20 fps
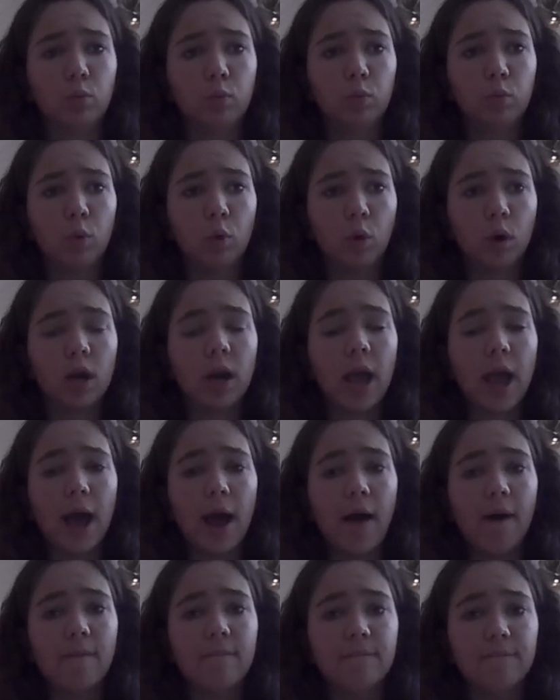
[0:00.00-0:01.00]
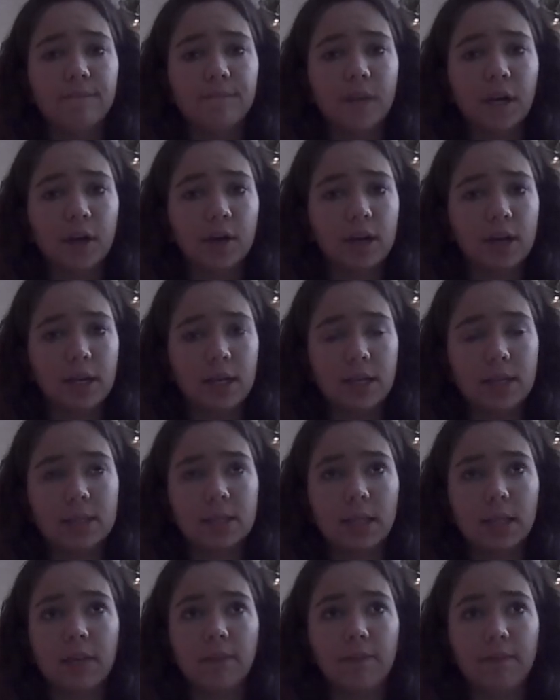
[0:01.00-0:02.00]
worn out very
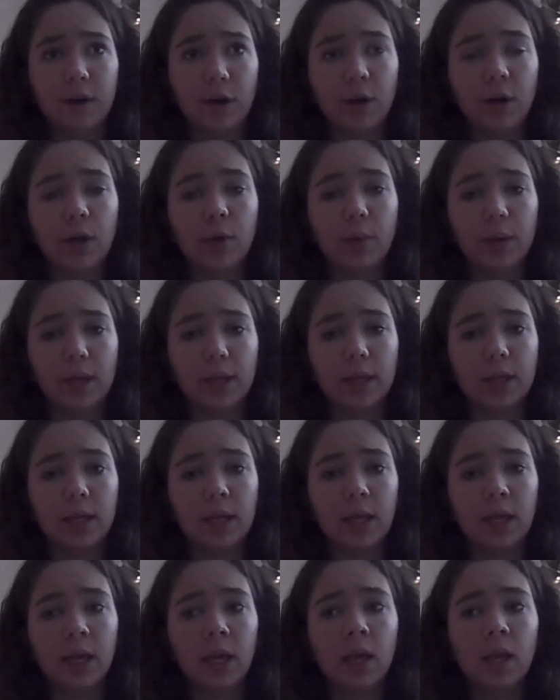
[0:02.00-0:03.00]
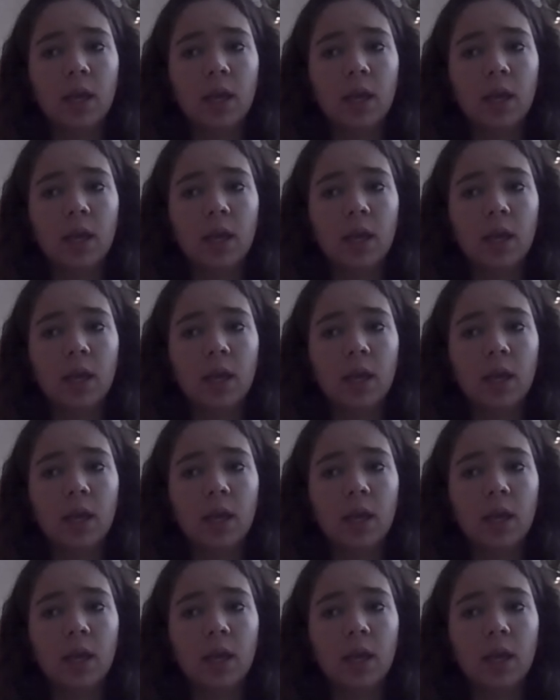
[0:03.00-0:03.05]
easily, very quickly.